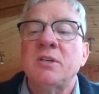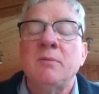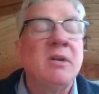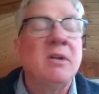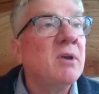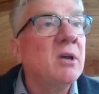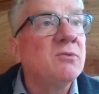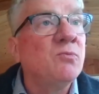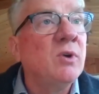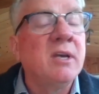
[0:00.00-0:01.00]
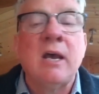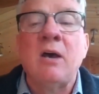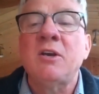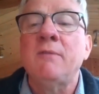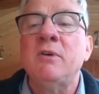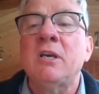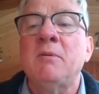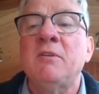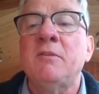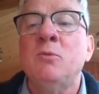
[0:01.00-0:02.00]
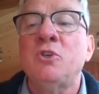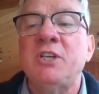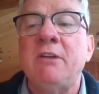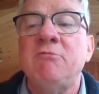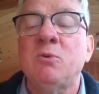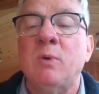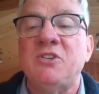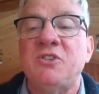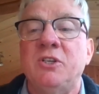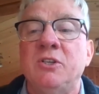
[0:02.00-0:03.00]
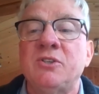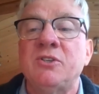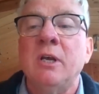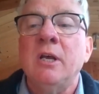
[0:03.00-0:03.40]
so but I'm going to I'll cover a couple of the more general questions